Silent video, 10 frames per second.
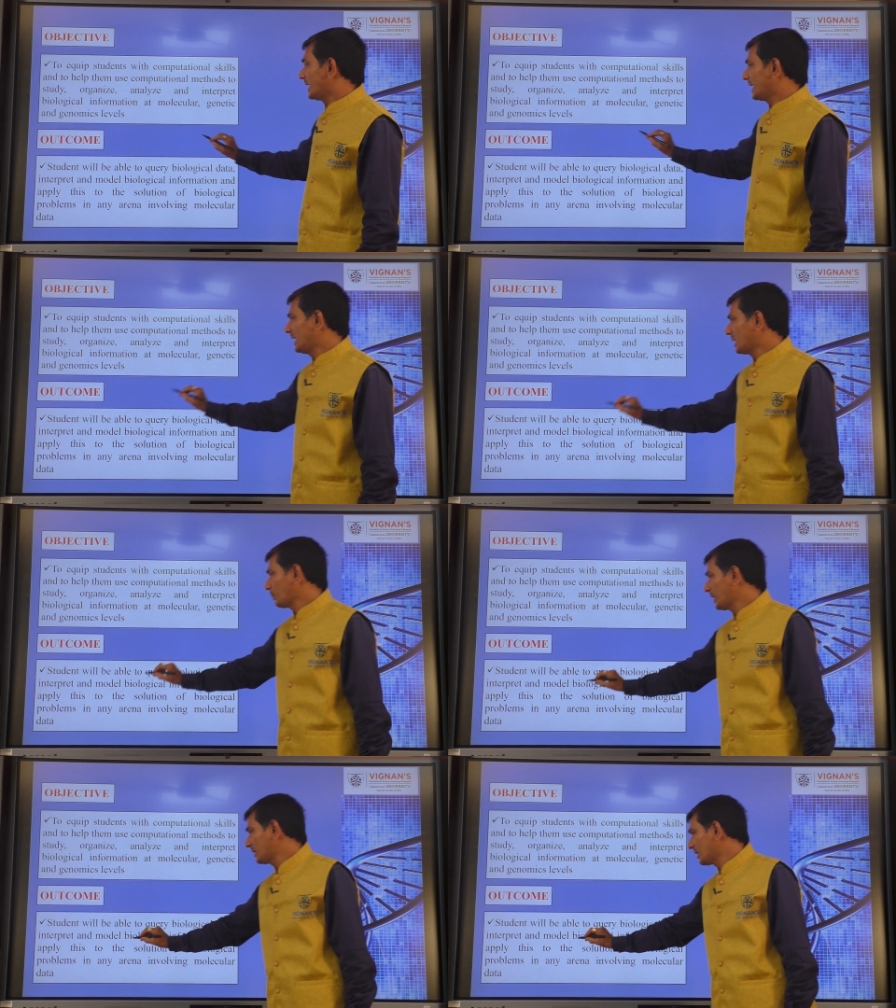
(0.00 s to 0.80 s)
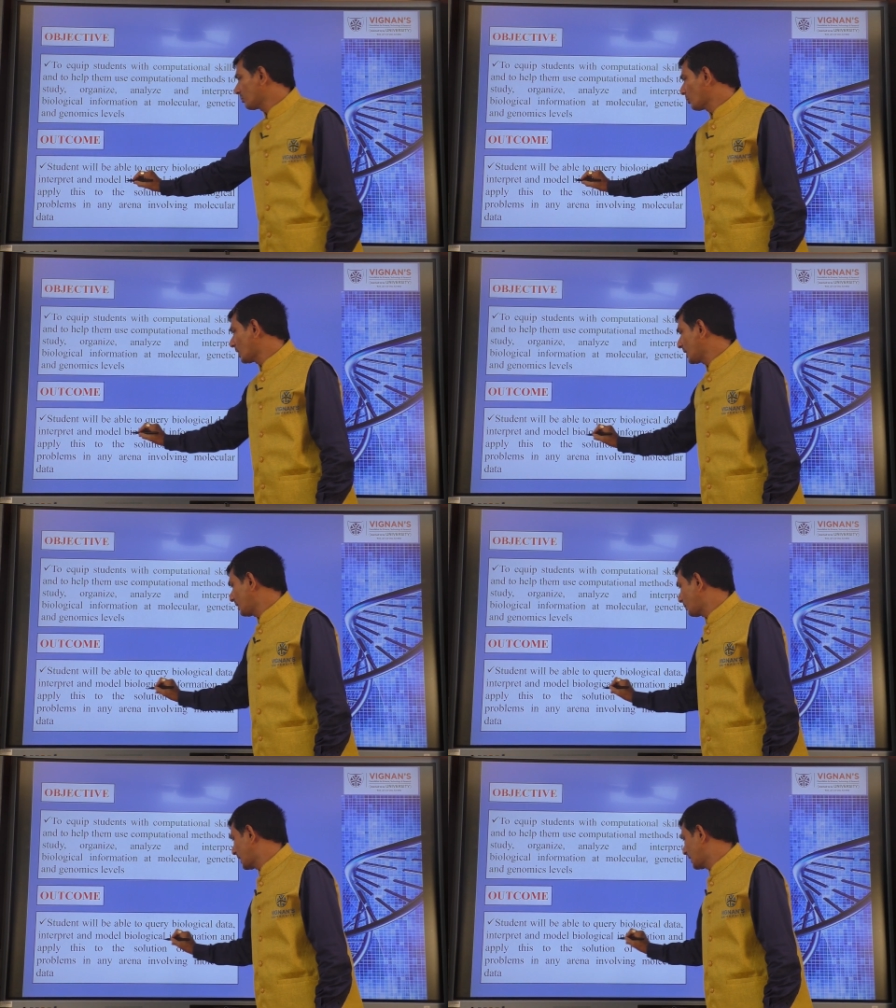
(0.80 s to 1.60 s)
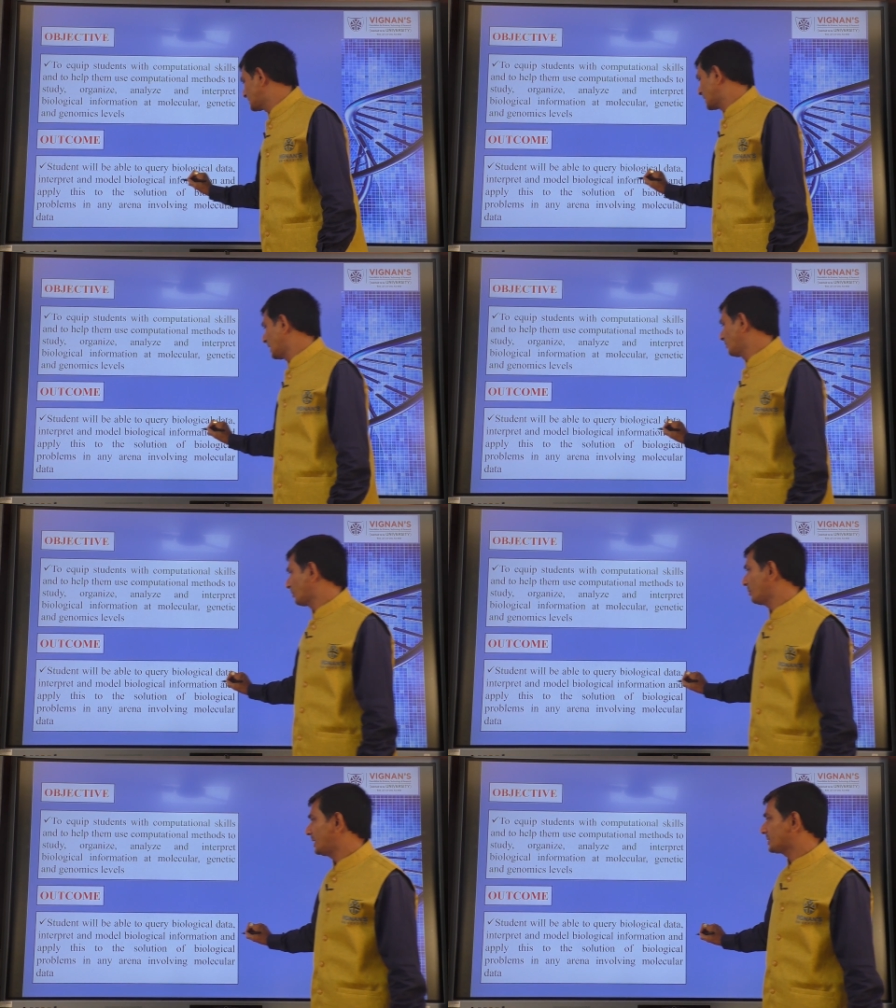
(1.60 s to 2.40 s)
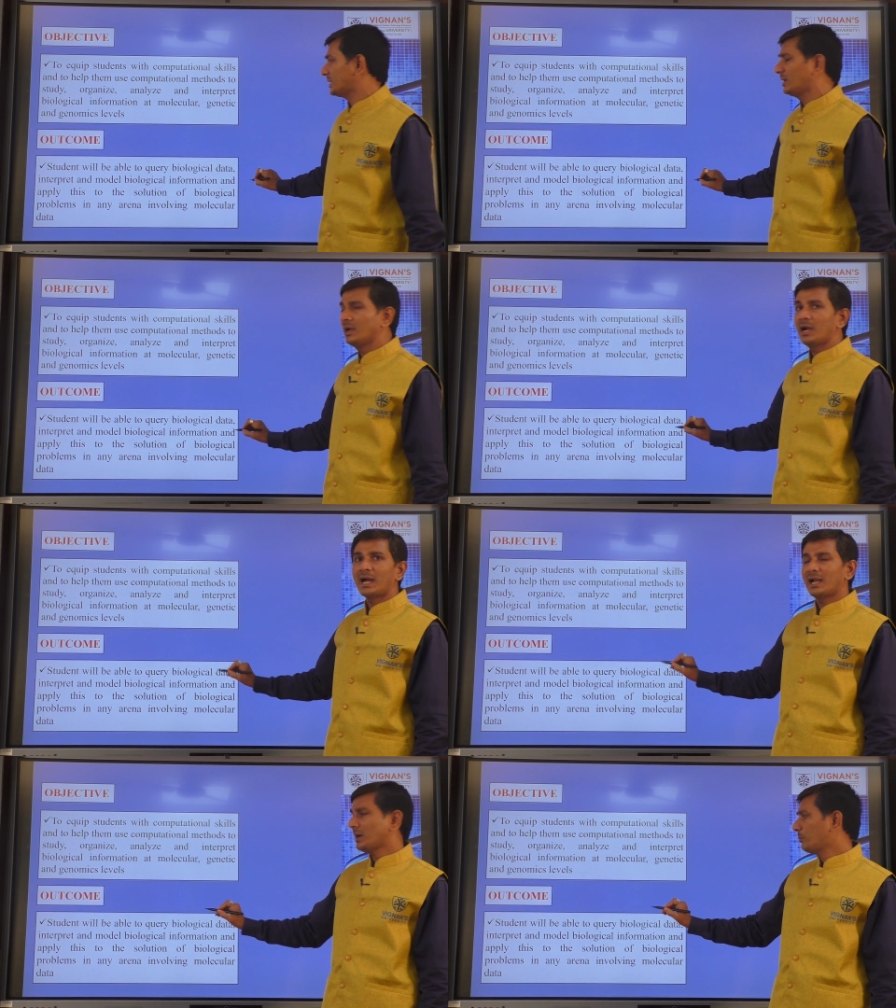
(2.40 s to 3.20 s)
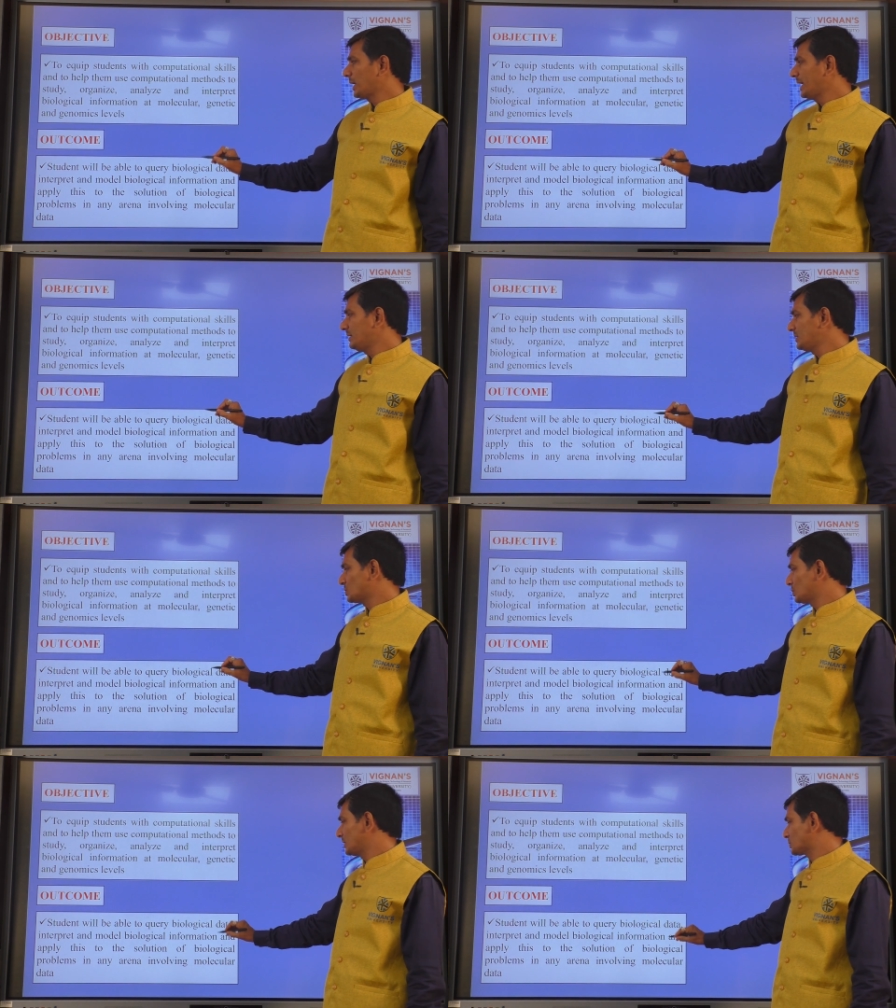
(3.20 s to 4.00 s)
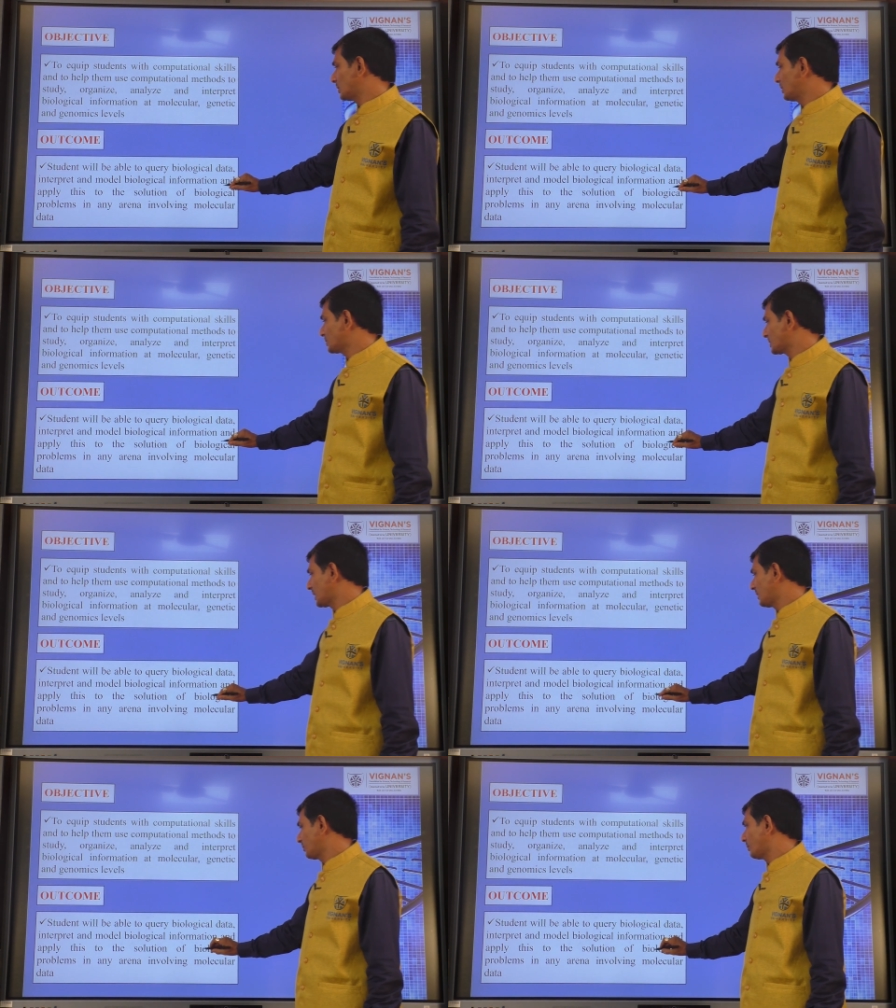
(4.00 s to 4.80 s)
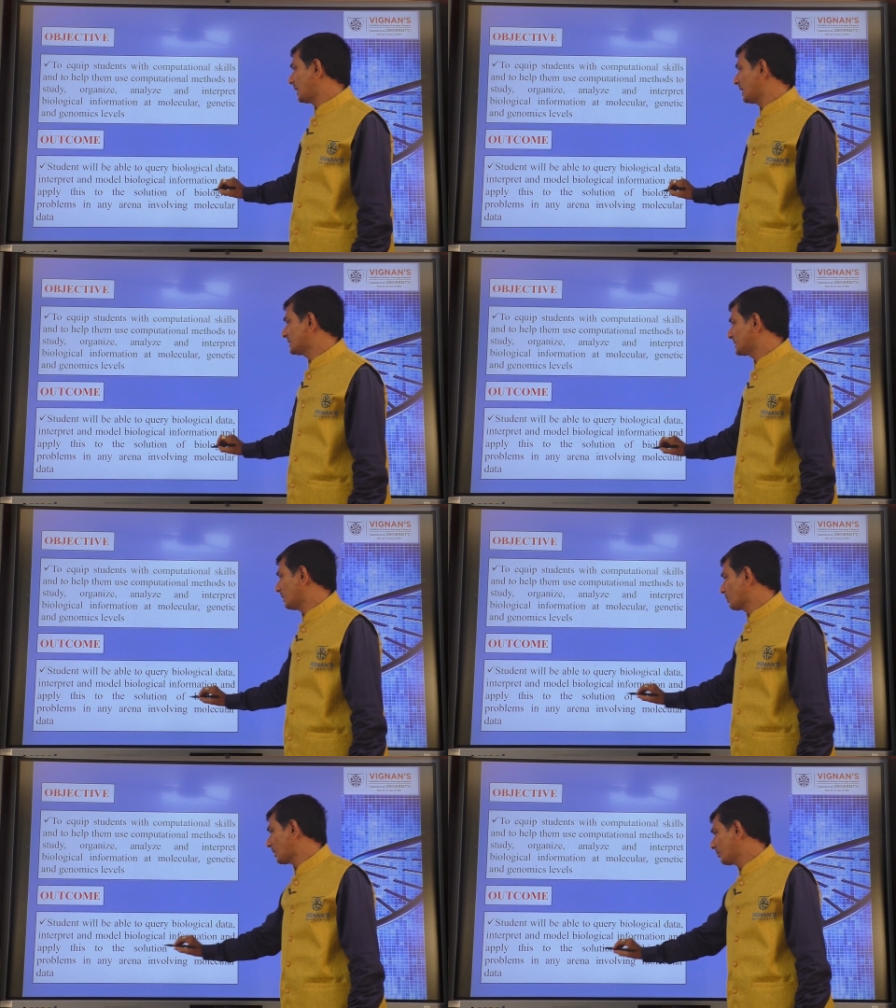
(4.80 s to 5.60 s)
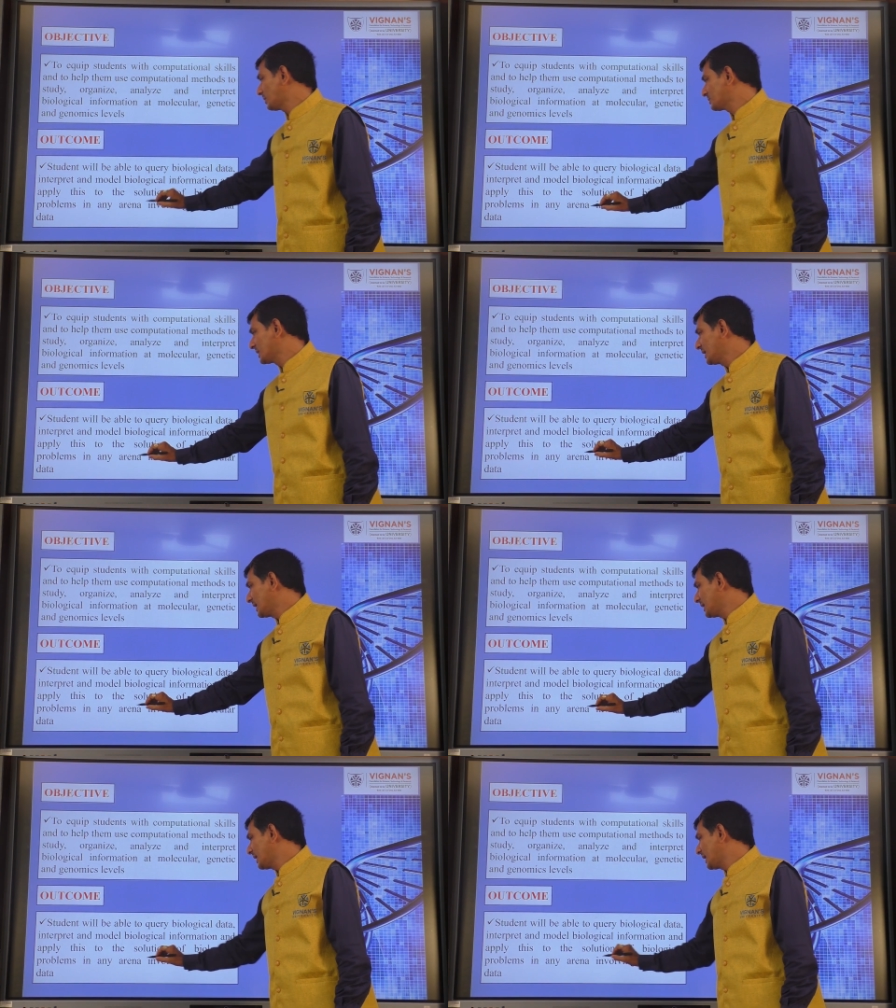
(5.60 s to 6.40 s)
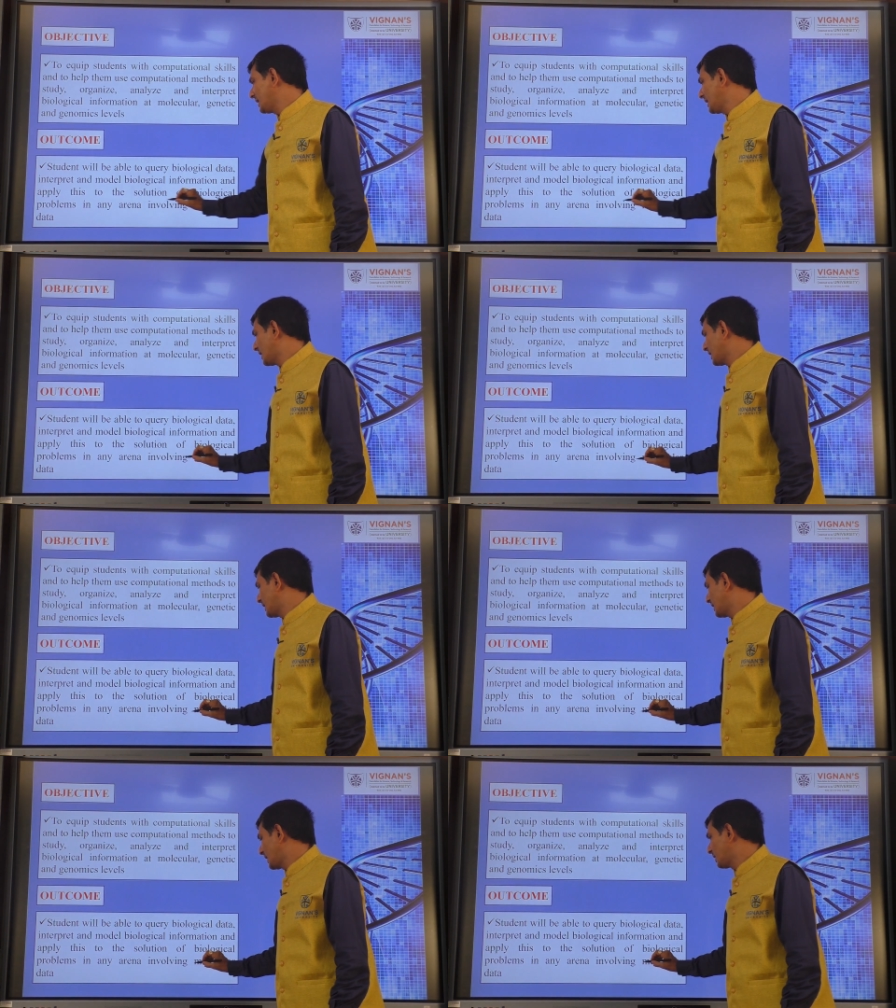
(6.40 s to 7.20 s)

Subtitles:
interpret and model biological information and apply this to the solution of biological problems in any arena